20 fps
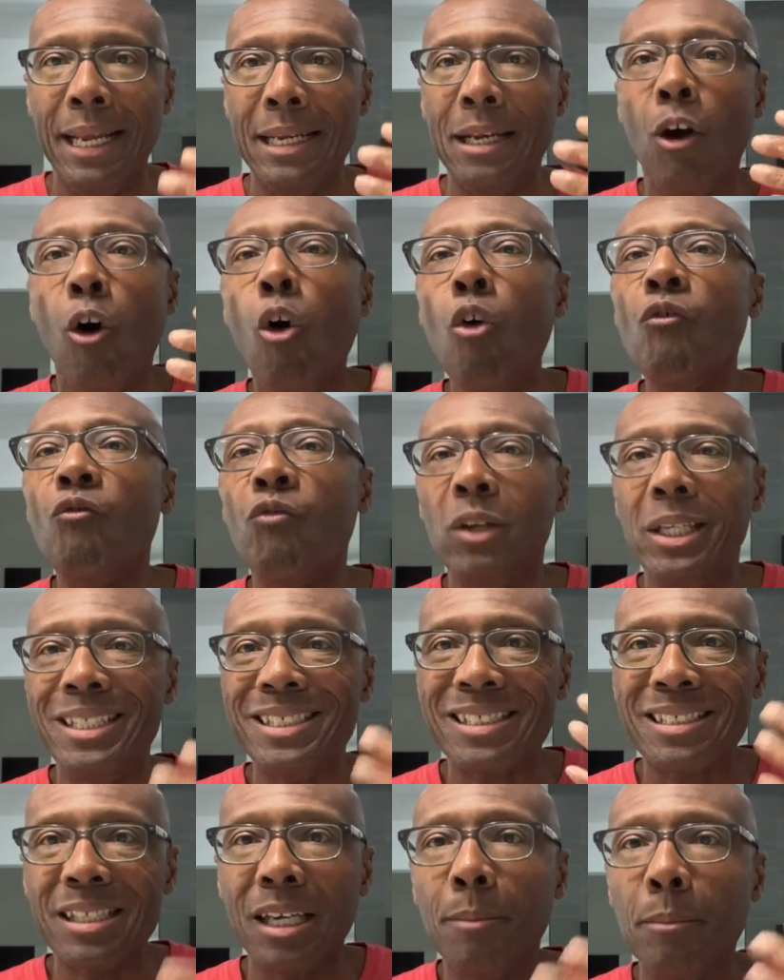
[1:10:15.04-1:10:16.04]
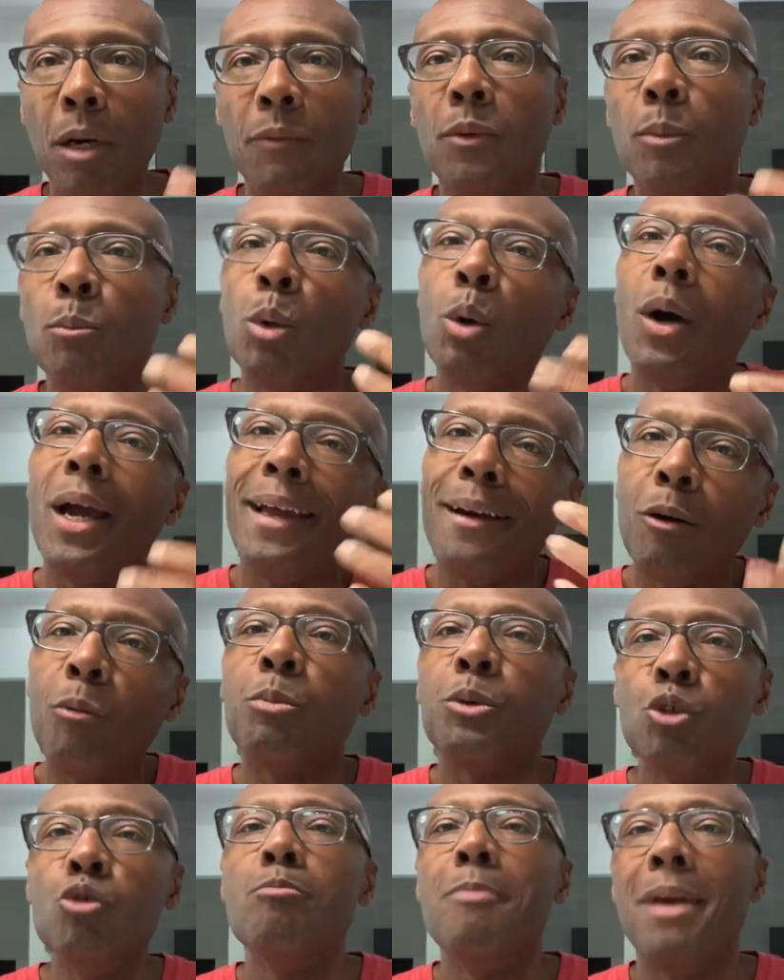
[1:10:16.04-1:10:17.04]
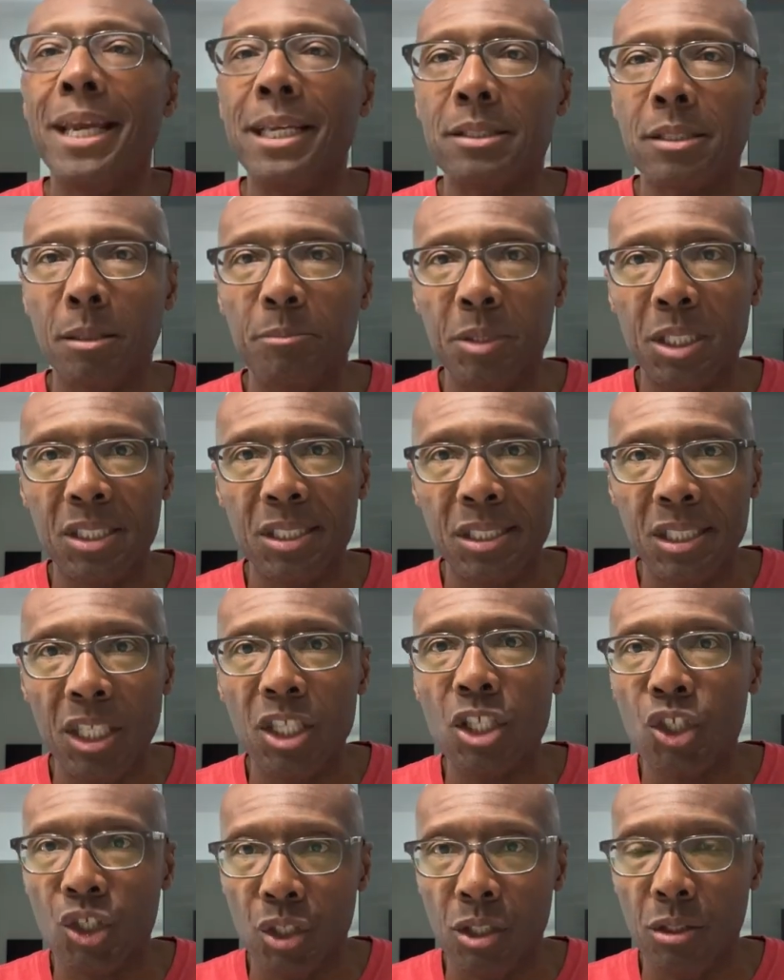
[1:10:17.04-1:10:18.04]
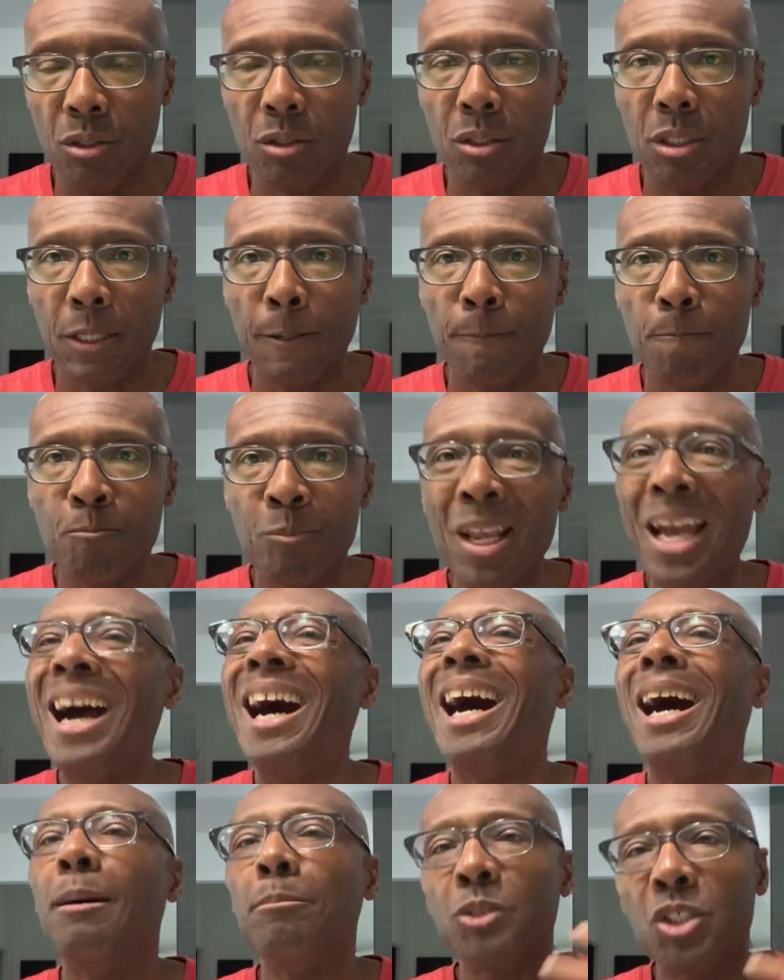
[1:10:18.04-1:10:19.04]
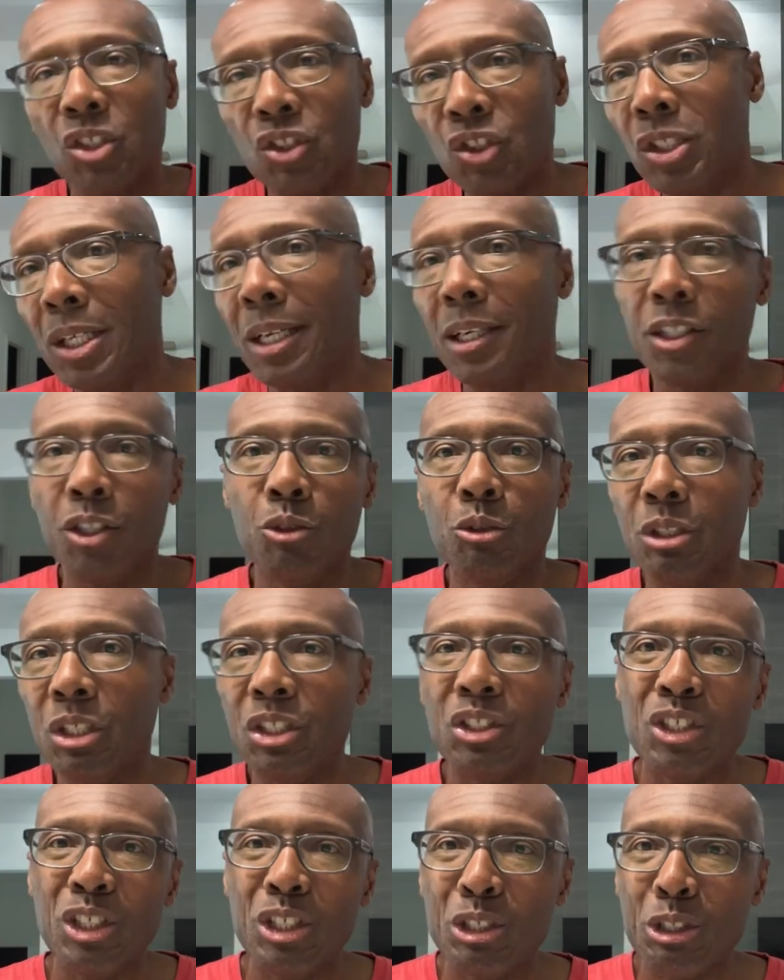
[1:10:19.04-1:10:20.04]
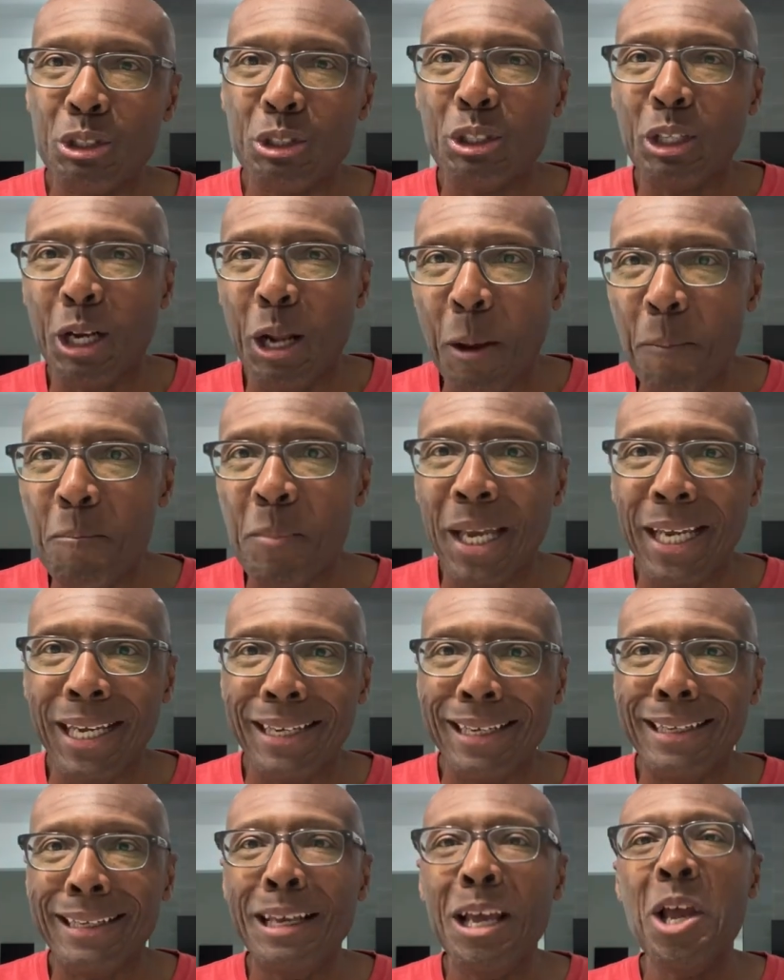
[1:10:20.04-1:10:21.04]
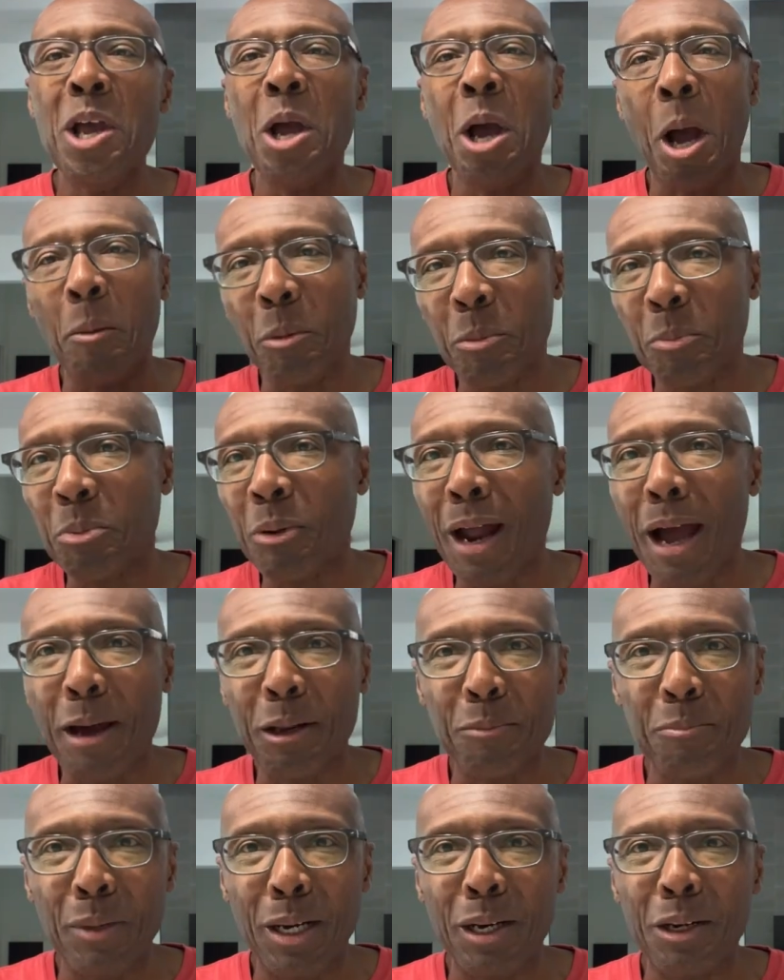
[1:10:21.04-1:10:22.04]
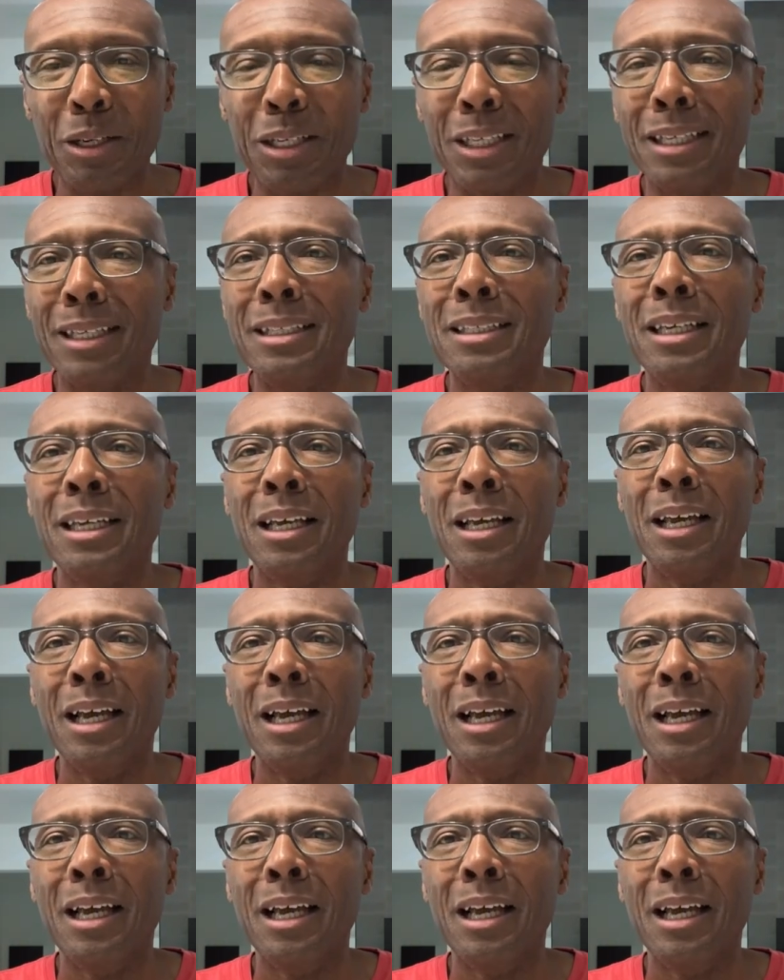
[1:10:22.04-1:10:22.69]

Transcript: And hopefully some of them will help you make some decisions. I'm just telling you the decisions that I'm making. I'm a proud American.